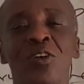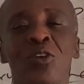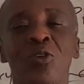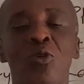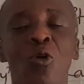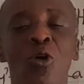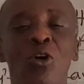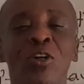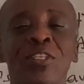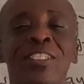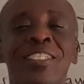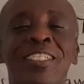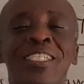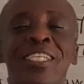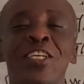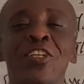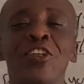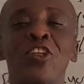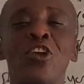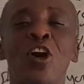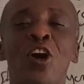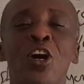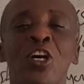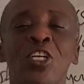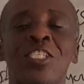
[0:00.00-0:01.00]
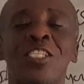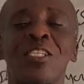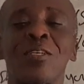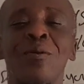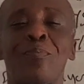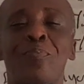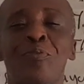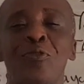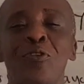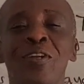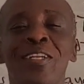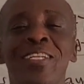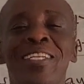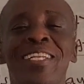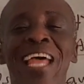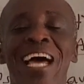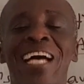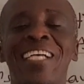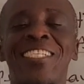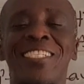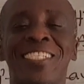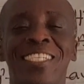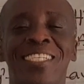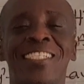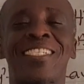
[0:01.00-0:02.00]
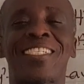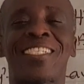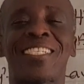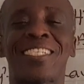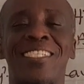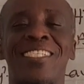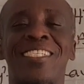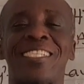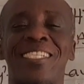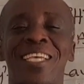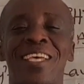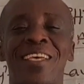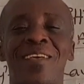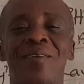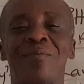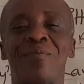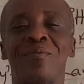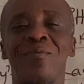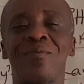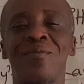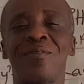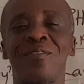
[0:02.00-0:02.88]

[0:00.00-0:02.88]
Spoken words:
continuous production system,